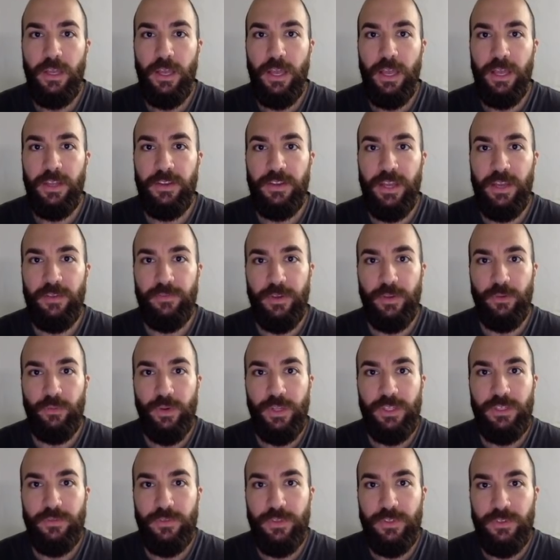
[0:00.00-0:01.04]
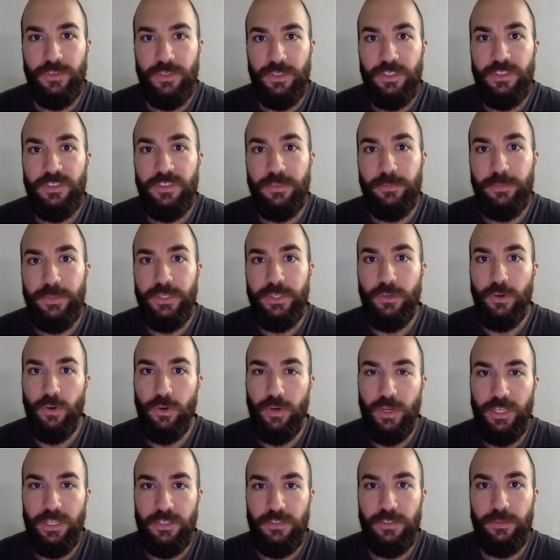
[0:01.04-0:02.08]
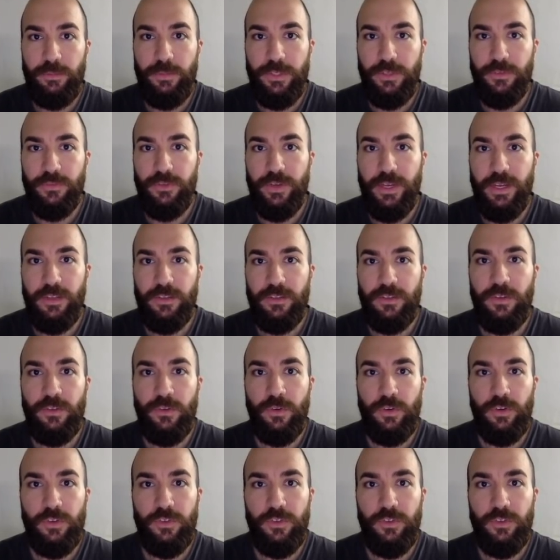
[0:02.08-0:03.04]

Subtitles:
and have a relevant ETB or LTB effect in order